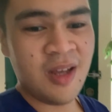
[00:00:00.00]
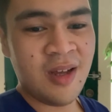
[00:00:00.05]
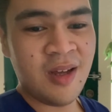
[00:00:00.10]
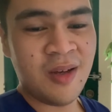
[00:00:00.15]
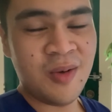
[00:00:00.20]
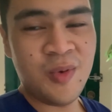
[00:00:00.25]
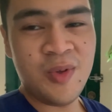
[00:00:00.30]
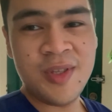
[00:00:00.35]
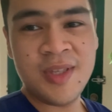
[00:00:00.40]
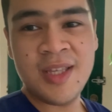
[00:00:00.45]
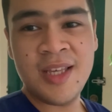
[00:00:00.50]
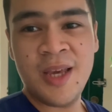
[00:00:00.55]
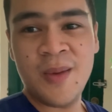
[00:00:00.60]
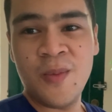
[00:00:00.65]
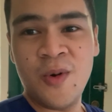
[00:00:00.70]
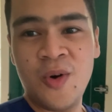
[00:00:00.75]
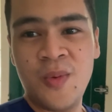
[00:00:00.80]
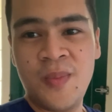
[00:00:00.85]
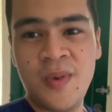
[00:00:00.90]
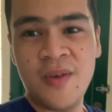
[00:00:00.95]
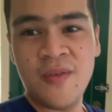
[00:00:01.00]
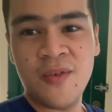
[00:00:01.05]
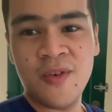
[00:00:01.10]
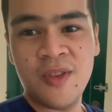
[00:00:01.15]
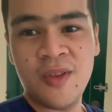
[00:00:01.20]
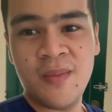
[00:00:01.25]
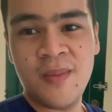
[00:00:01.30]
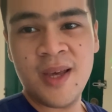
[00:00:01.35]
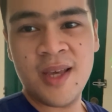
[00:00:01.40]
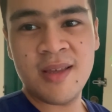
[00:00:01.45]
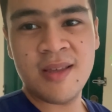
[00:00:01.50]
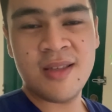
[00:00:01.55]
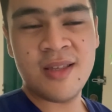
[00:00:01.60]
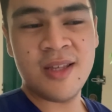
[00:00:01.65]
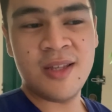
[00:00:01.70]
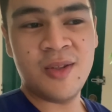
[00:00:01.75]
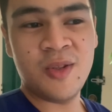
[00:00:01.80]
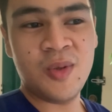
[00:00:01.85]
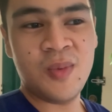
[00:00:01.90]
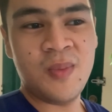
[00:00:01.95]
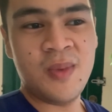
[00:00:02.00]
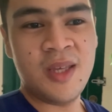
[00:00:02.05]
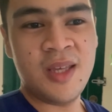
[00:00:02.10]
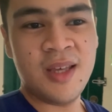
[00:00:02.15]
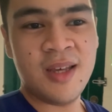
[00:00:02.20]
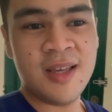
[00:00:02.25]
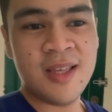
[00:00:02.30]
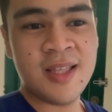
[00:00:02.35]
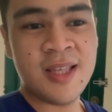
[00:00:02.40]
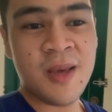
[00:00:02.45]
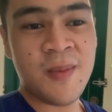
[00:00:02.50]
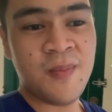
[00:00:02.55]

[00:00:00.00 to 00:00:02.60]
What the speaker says: We'll see. I'm hoping for the best and to be accepted.